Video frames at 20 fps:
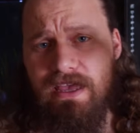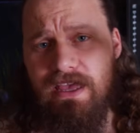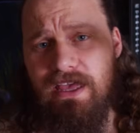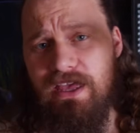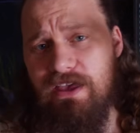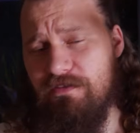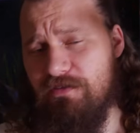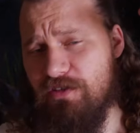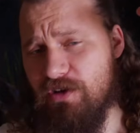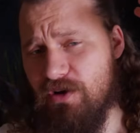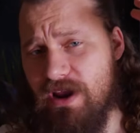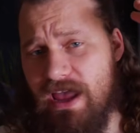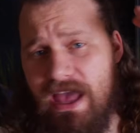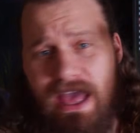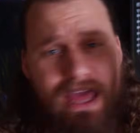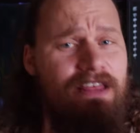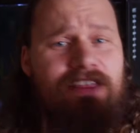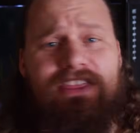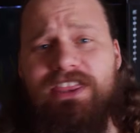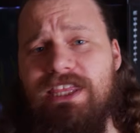If you're
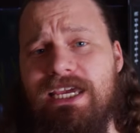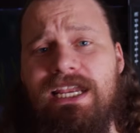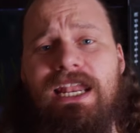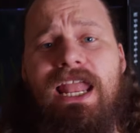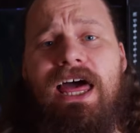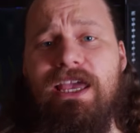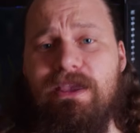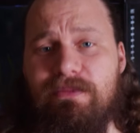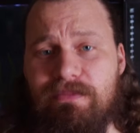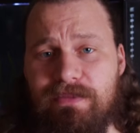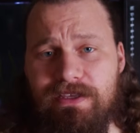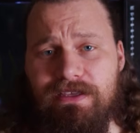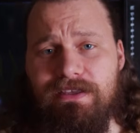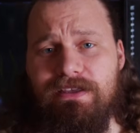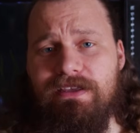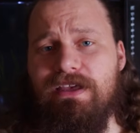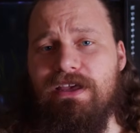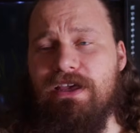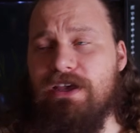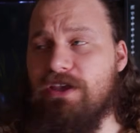anything like me,
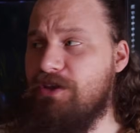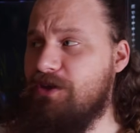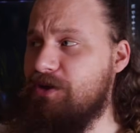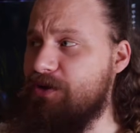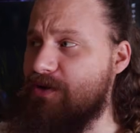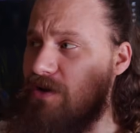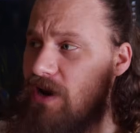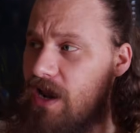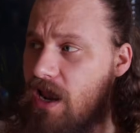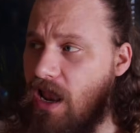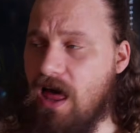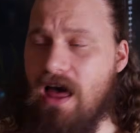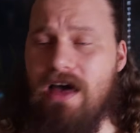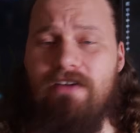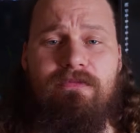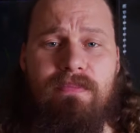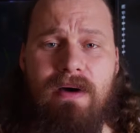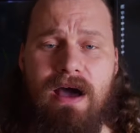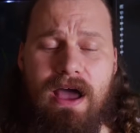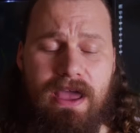you
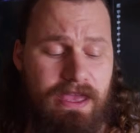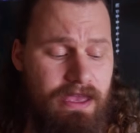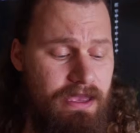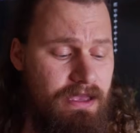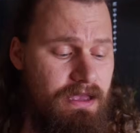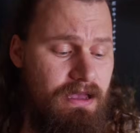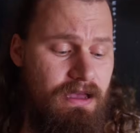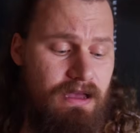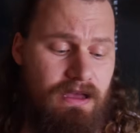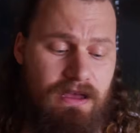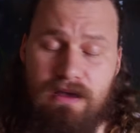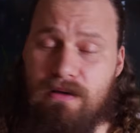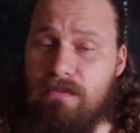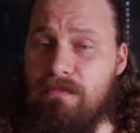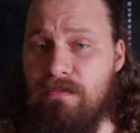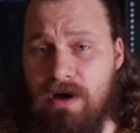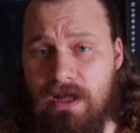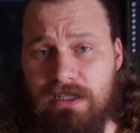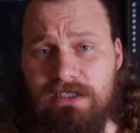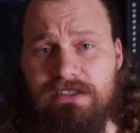love buying
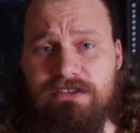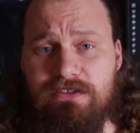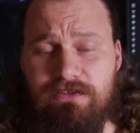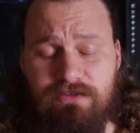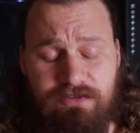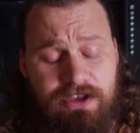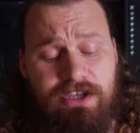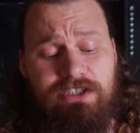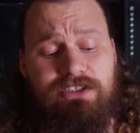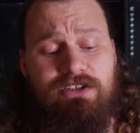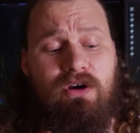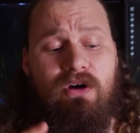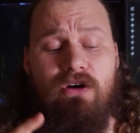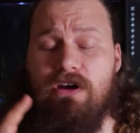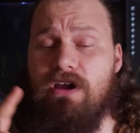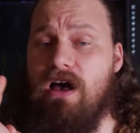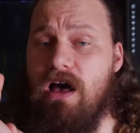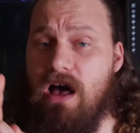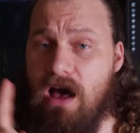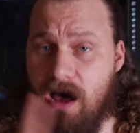Monsterfish or
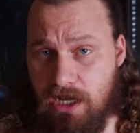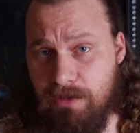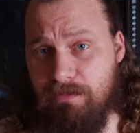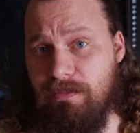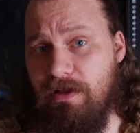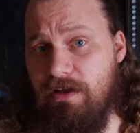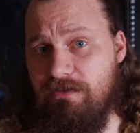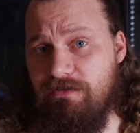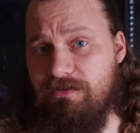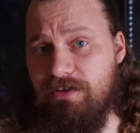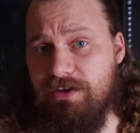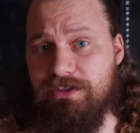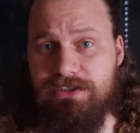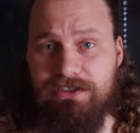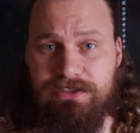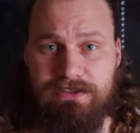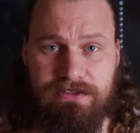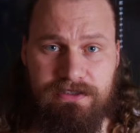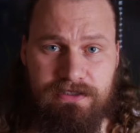oddball fish.